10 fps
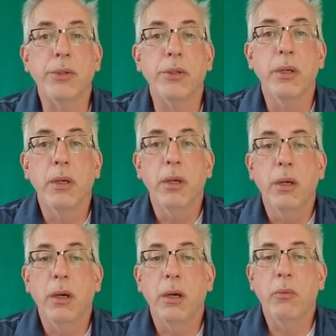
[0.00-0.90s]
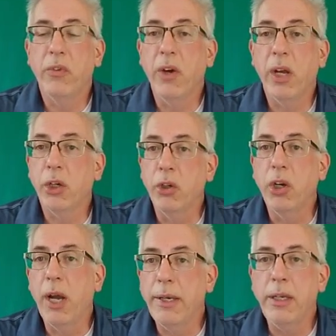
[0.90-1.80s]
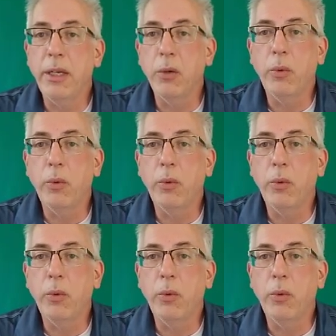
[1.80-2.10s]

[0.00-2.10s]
components. We've got a good